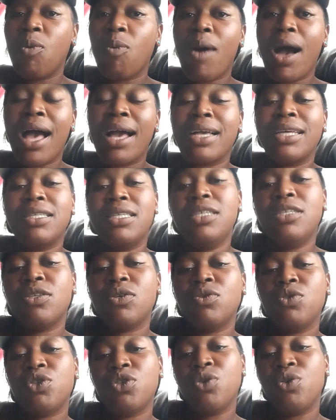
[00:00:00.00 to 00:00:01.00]
Why? Because he's
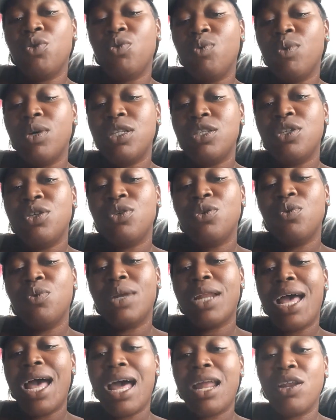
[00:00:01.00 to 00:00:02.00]
going to show you what to
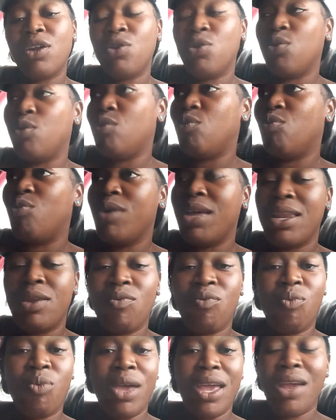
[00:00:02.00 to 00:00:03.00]
do and how to do it,
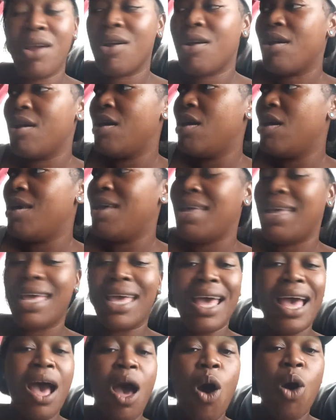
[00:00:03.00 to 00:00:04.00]
when, where,
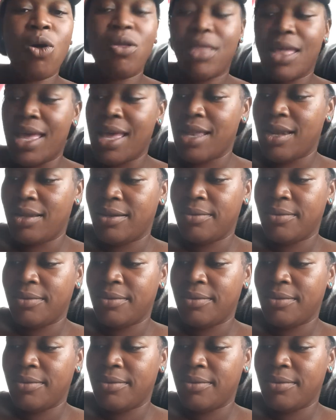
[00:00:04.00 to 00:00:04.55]
all that.